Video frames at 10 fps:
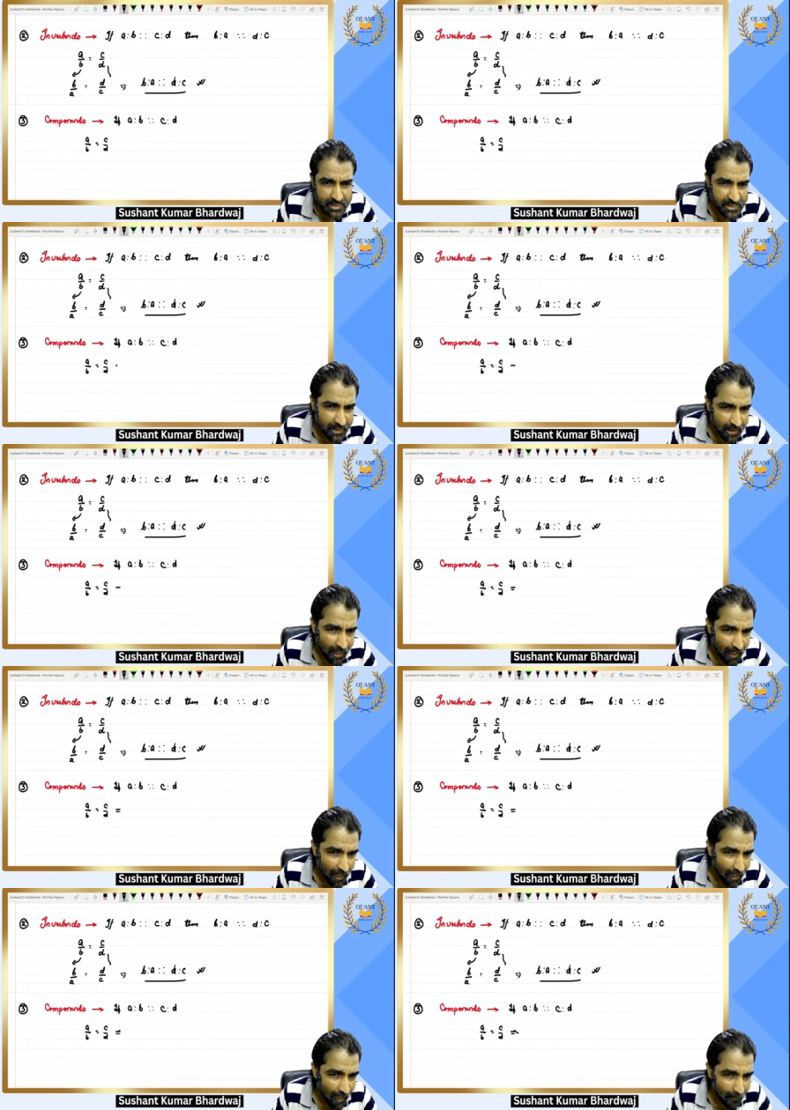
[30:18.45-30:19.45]
See,
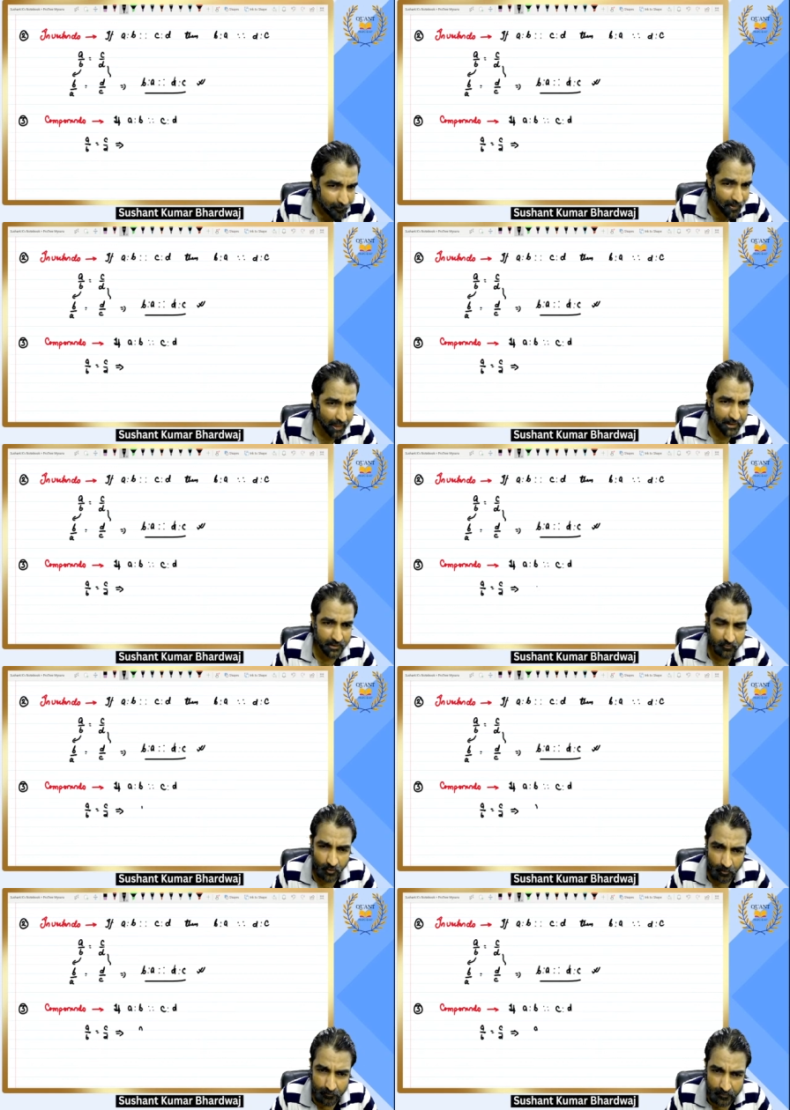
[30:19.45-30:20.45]
applying the
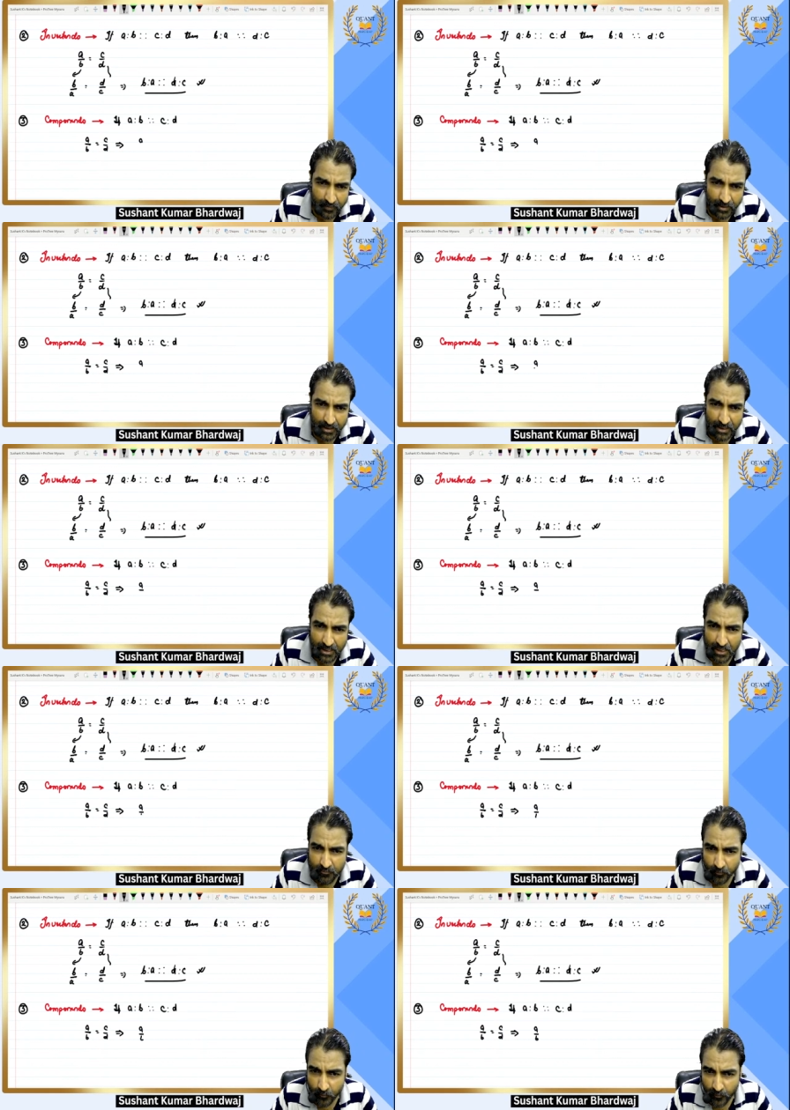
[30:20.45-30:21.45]
form, if
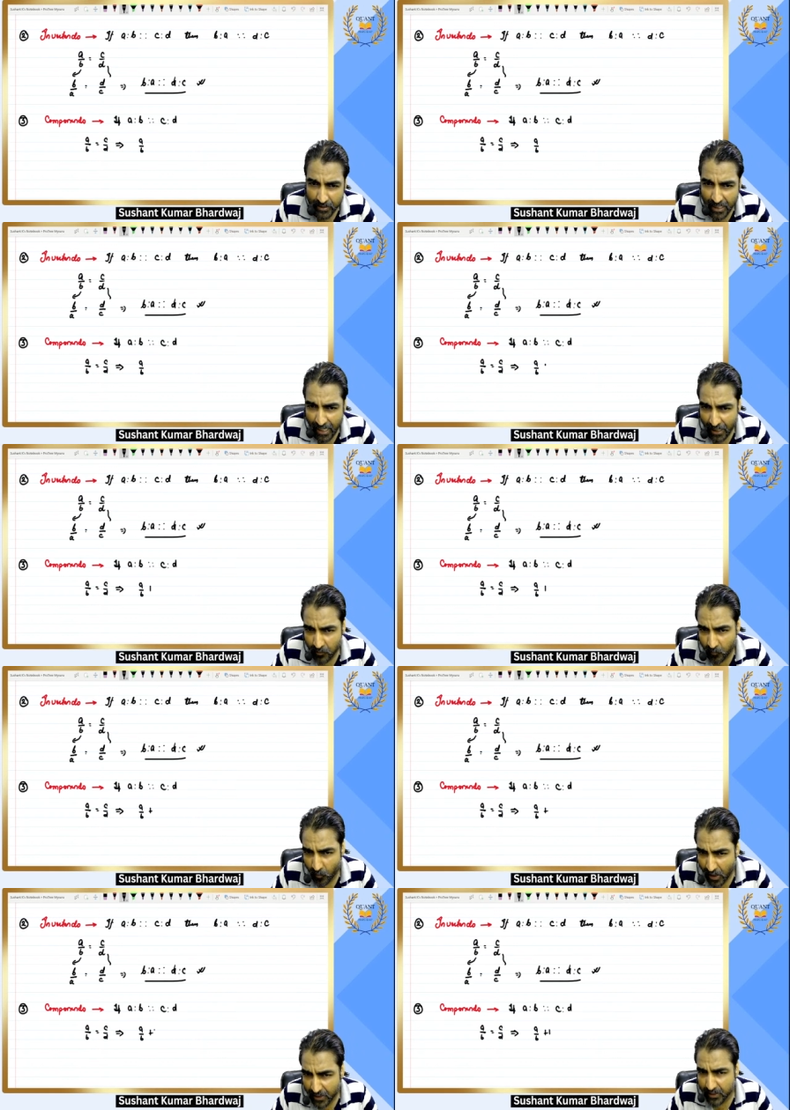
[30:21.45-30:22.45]
we add
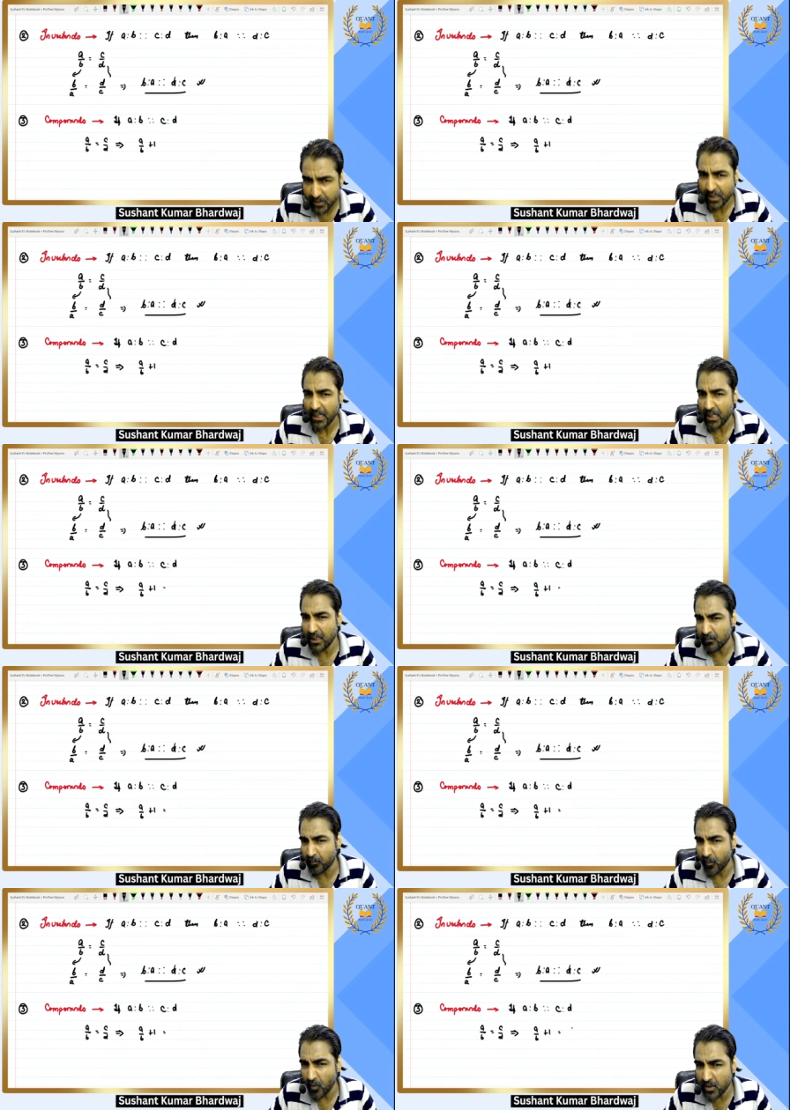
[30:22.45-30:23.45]
1 in
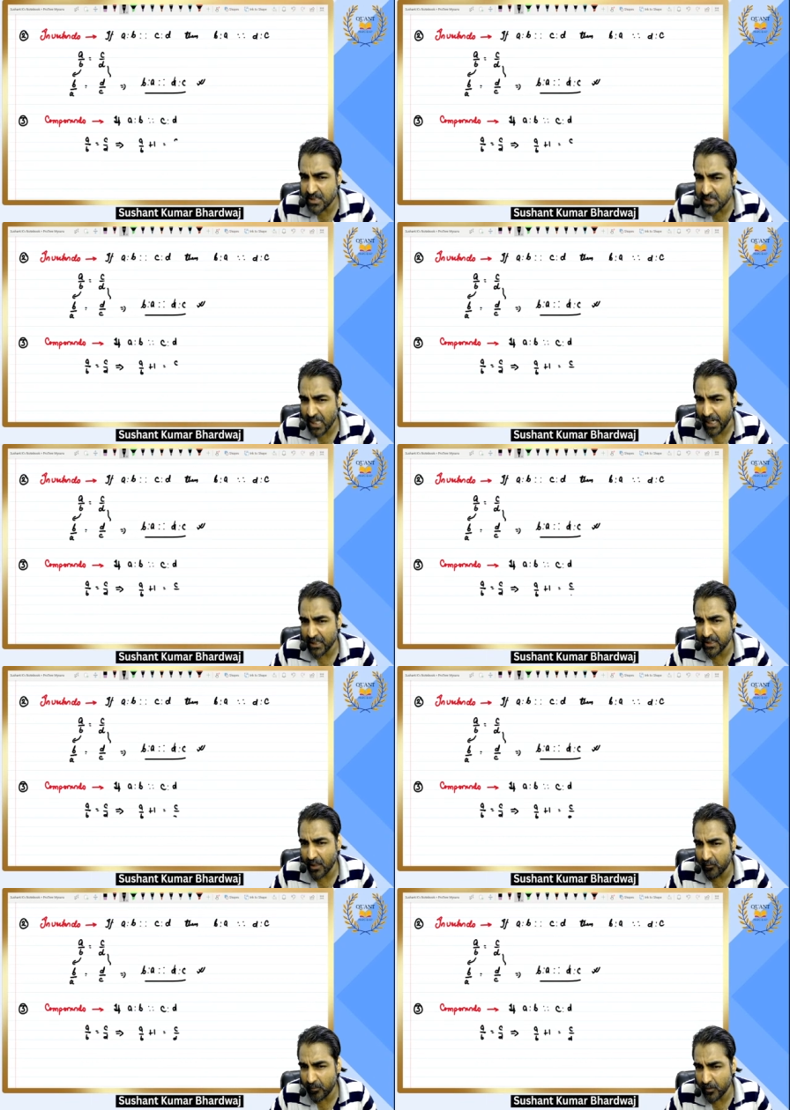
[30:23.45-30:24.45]
both sides, there
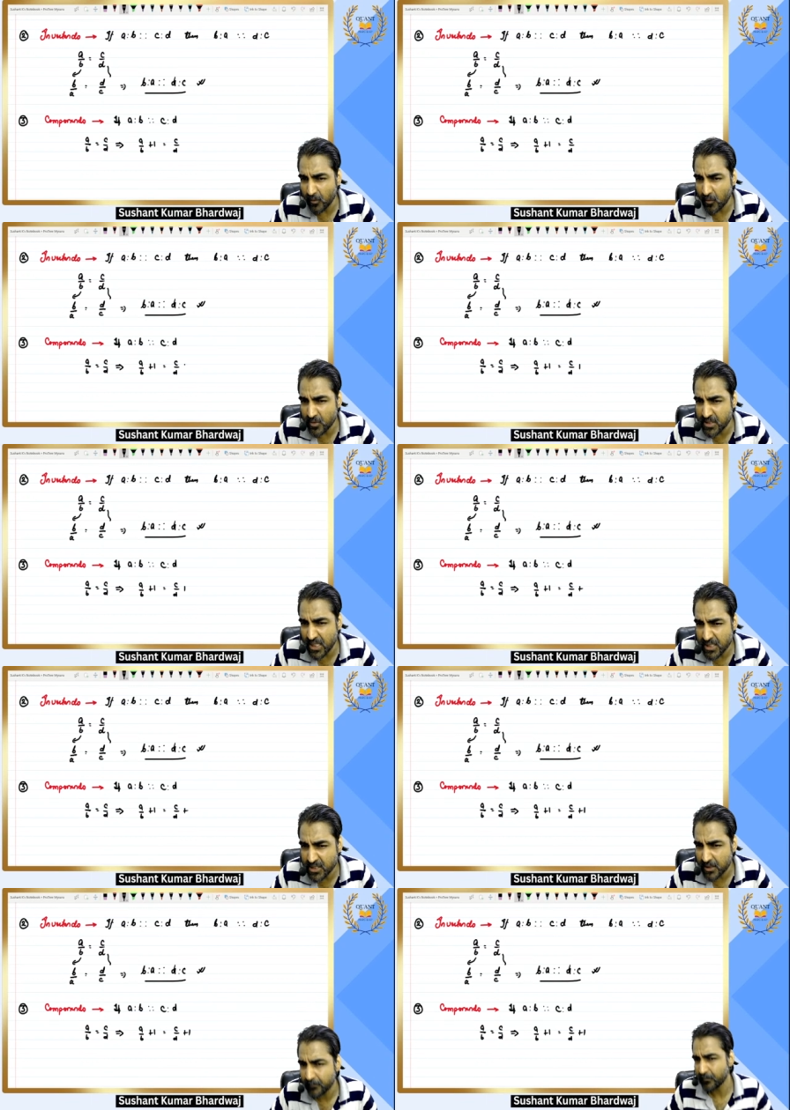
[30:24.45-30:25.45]
will be no
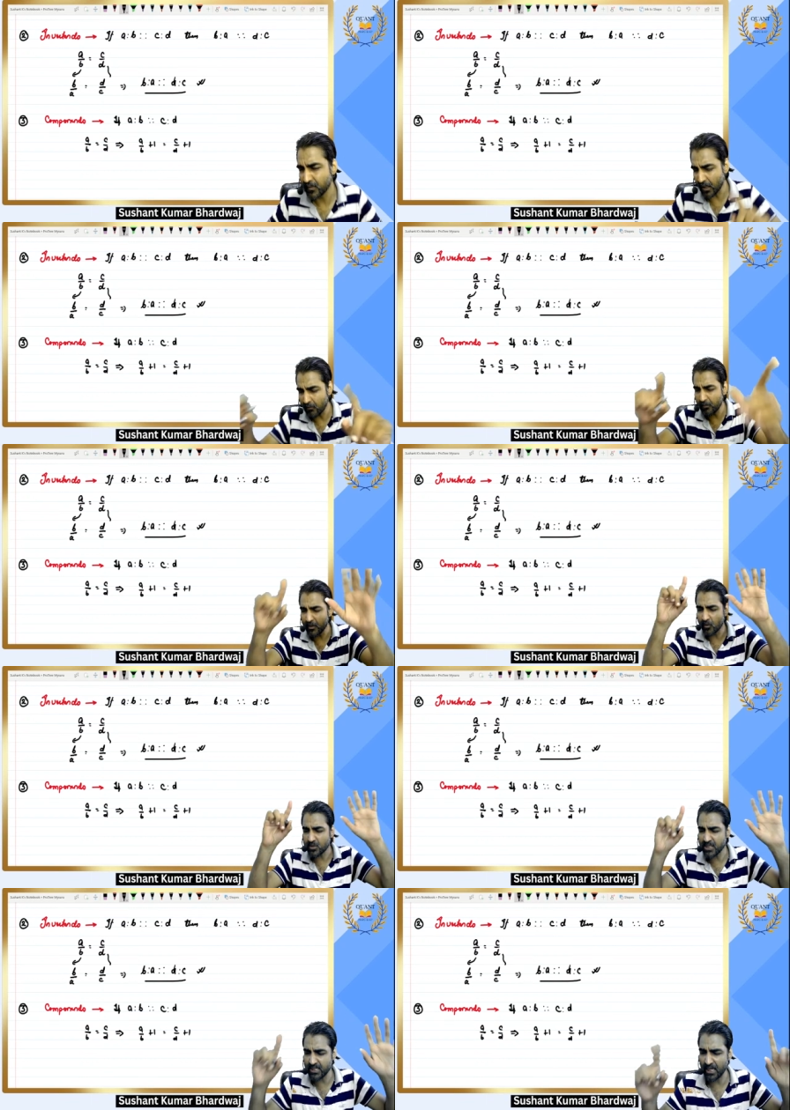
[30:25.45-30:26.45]
change. There will be no
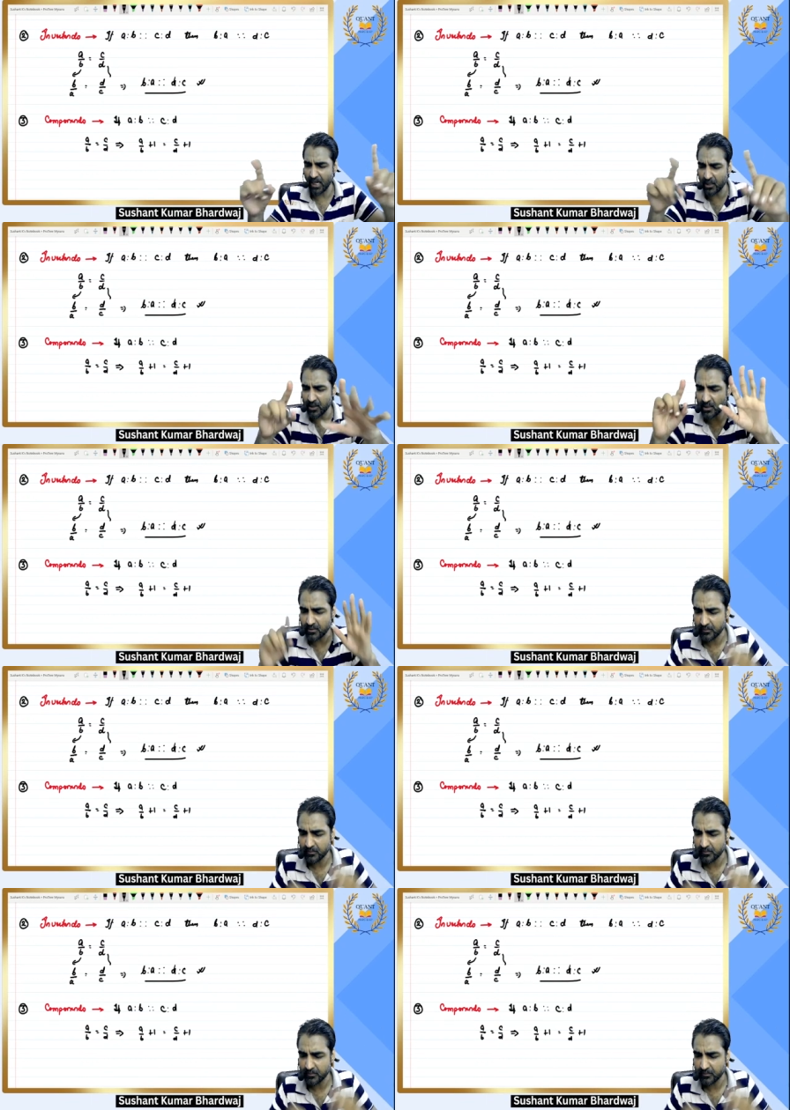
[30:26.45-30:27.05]
change, unaltered.